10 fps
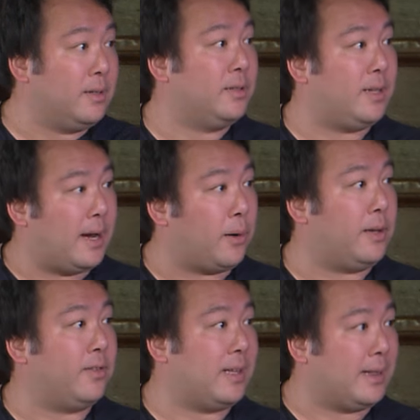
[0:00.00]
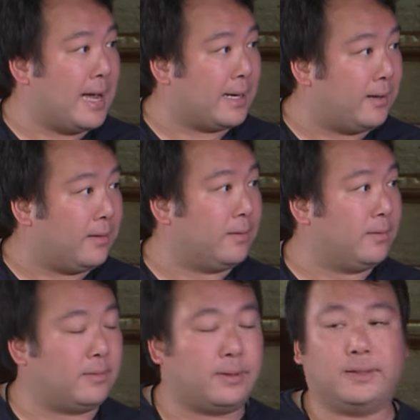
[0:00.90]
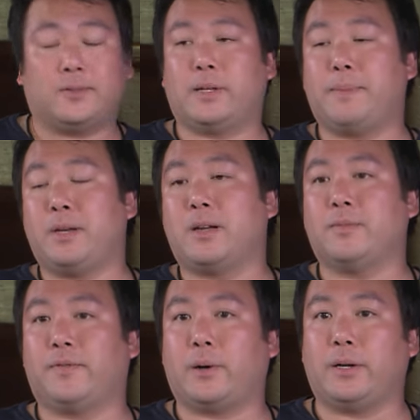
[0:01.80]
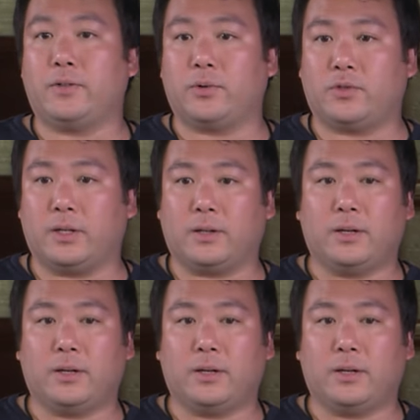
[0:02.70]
to areas that lack it, right? So that becomes very interesting.